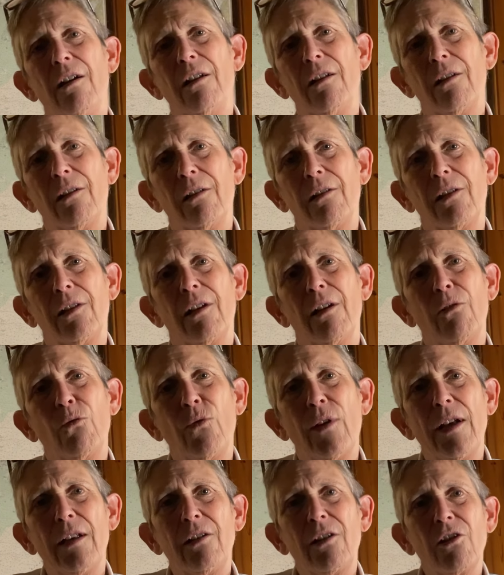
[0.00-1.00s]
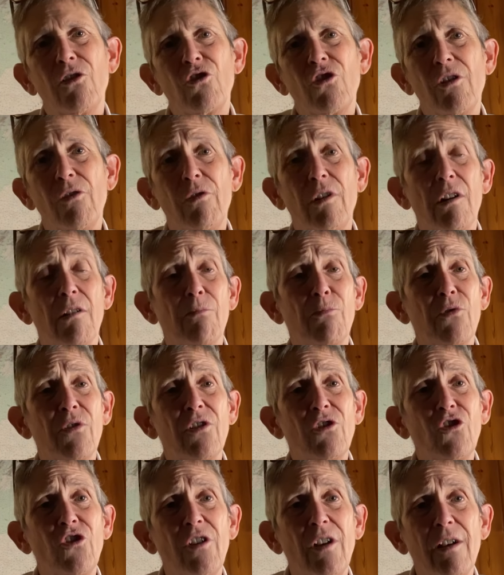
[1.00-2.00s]
it's a way to show our
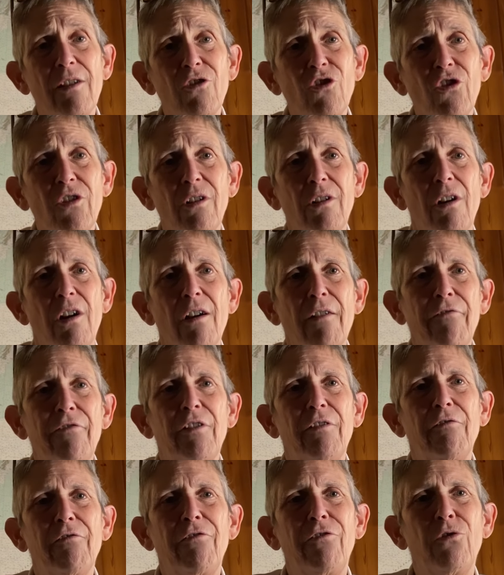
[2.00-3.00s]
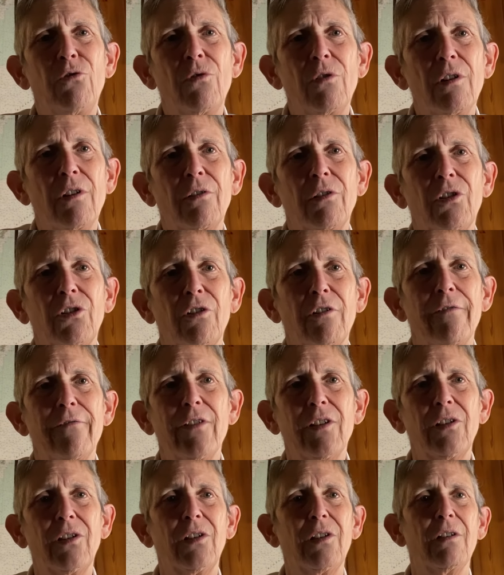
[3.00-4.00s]
appreciation, often for
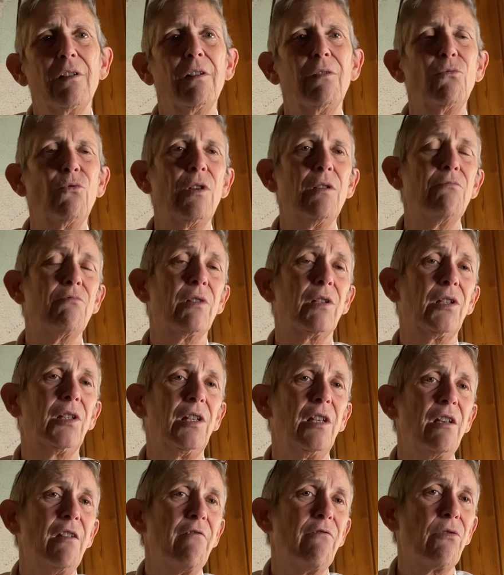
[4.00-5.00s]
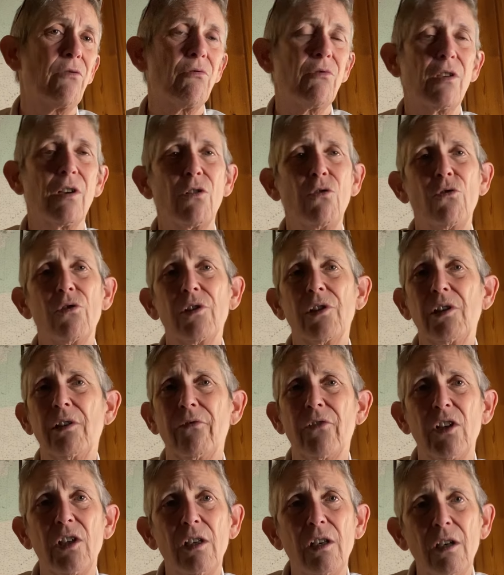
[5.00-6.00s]
service that we receive through the course
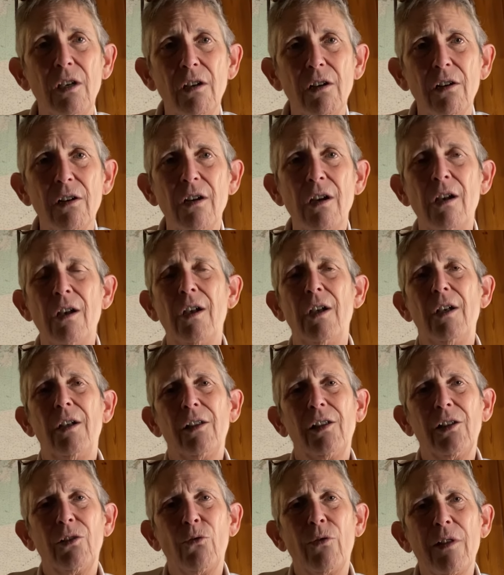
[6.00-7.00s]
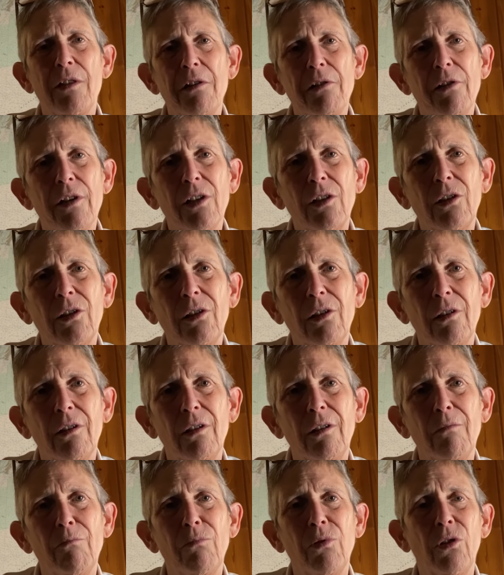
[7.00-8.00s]
of a year. So whether it's
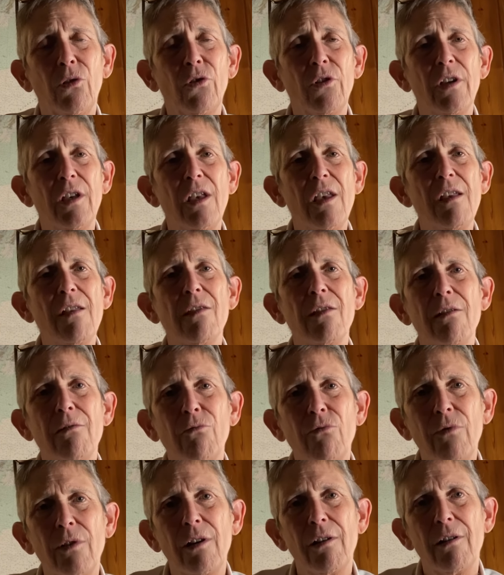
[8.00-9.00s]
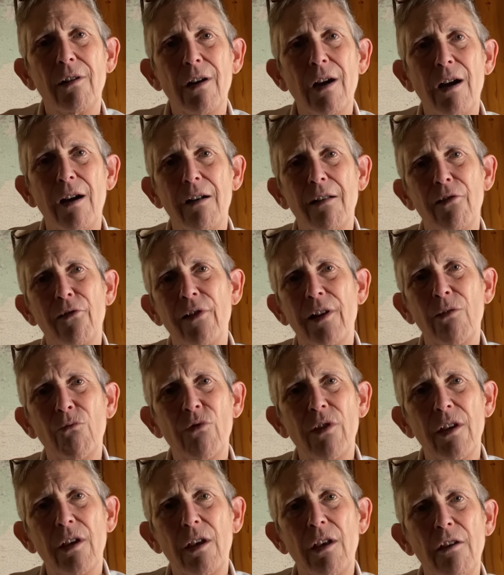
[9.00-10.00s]
an employee that we are honoring
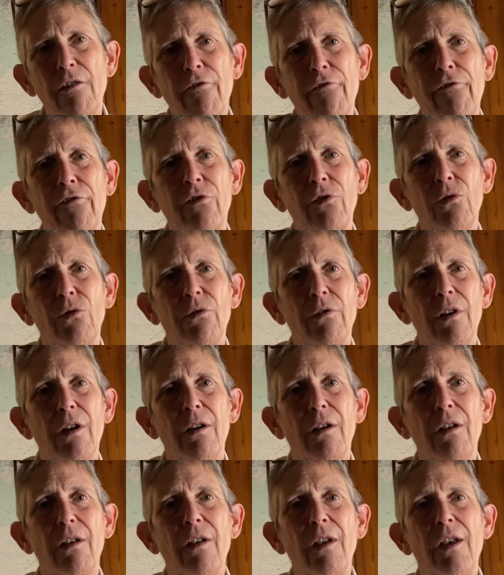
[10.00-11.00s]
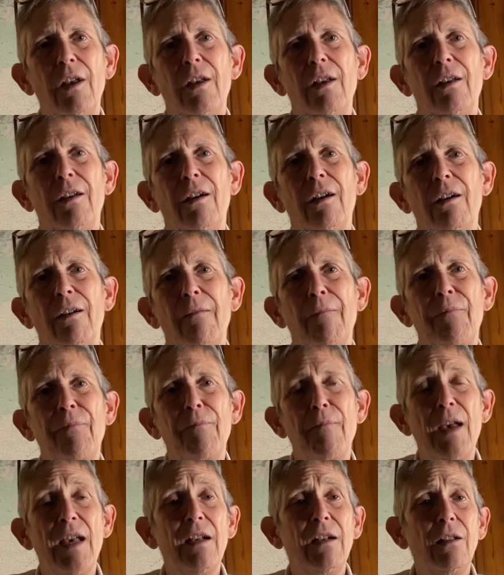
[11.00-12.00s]
with a gift or a uh,
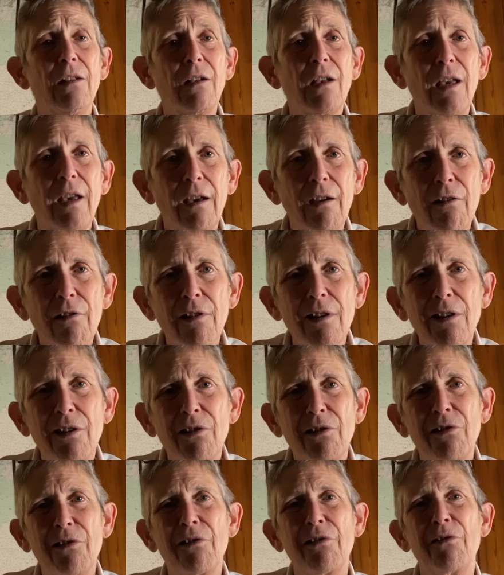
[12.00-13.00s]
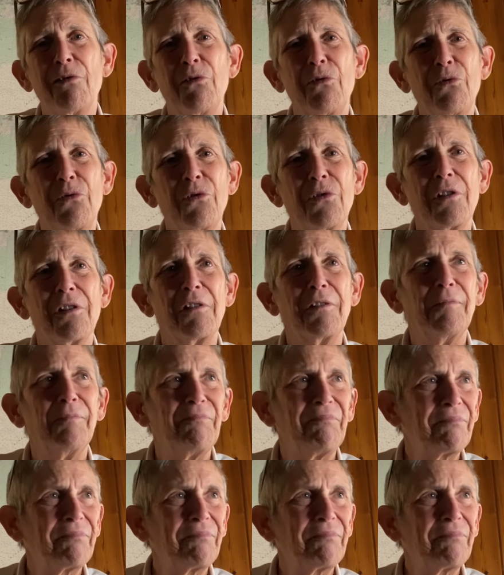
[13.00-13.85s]
mail carrier or